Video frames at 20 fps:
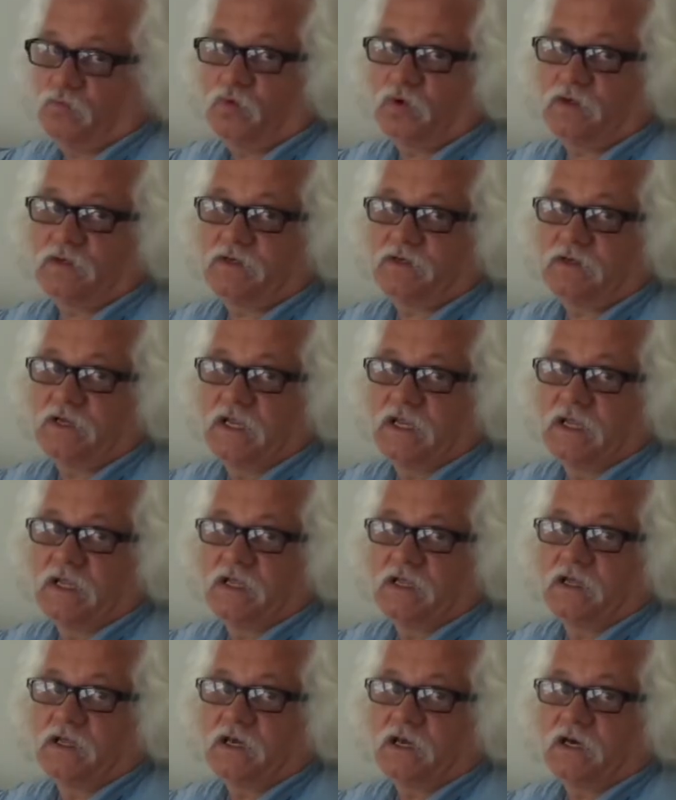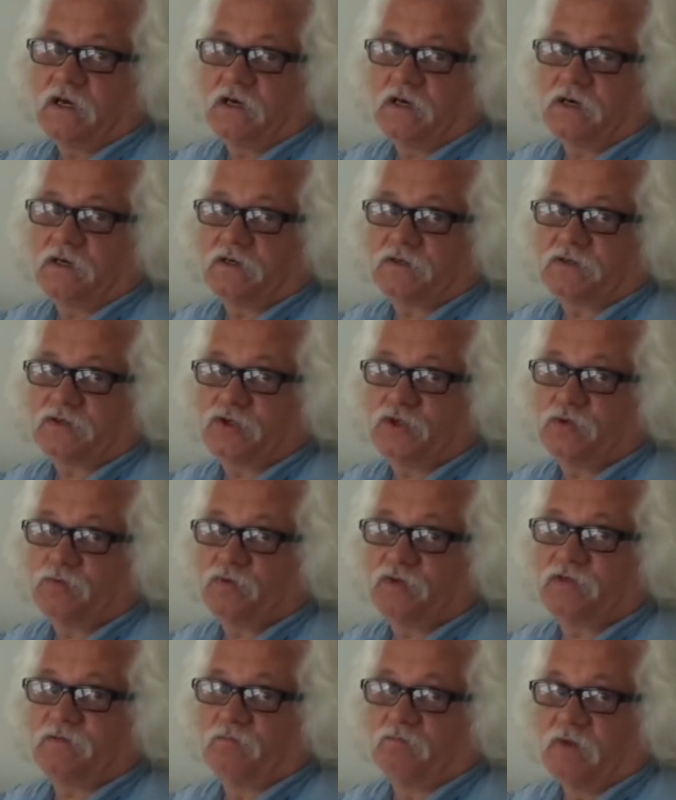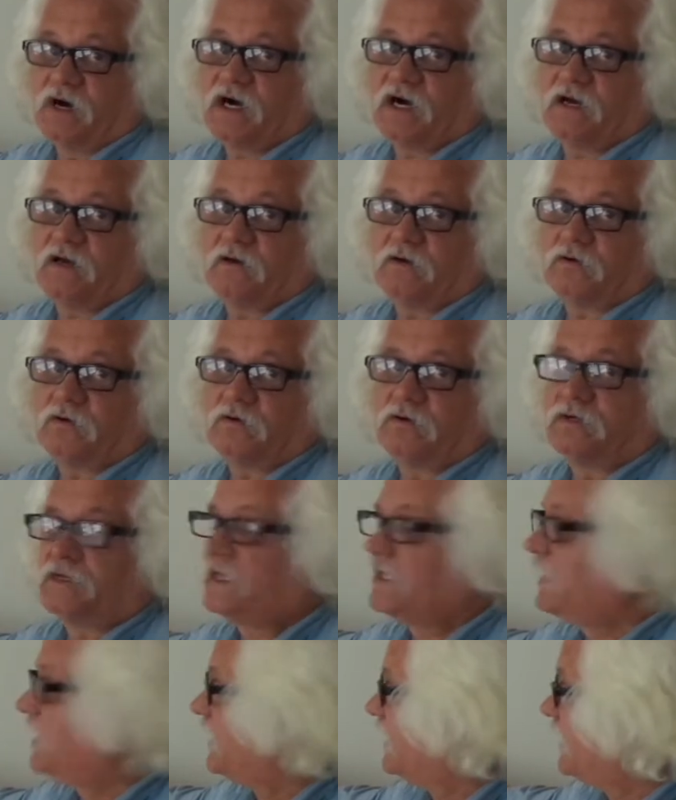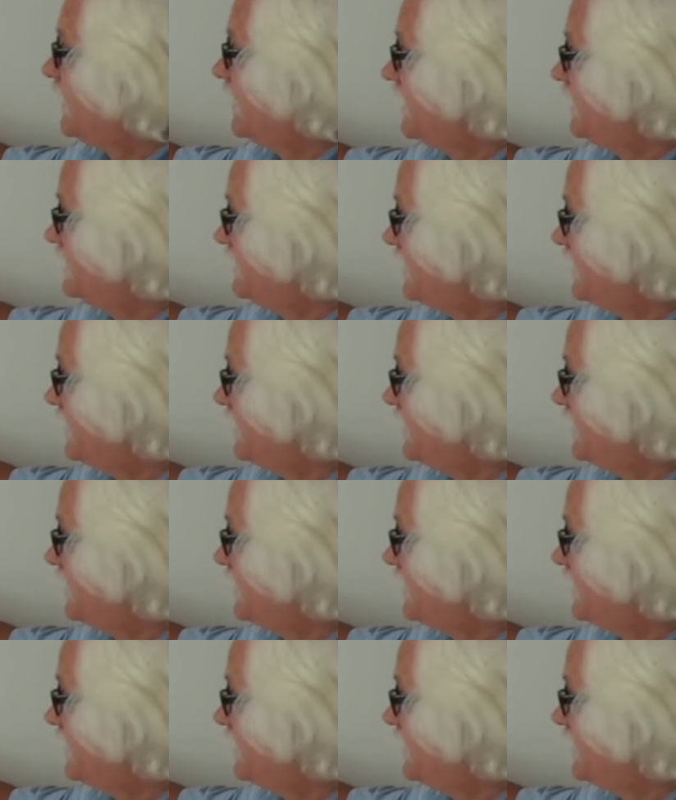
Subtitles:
1 cubic mile, and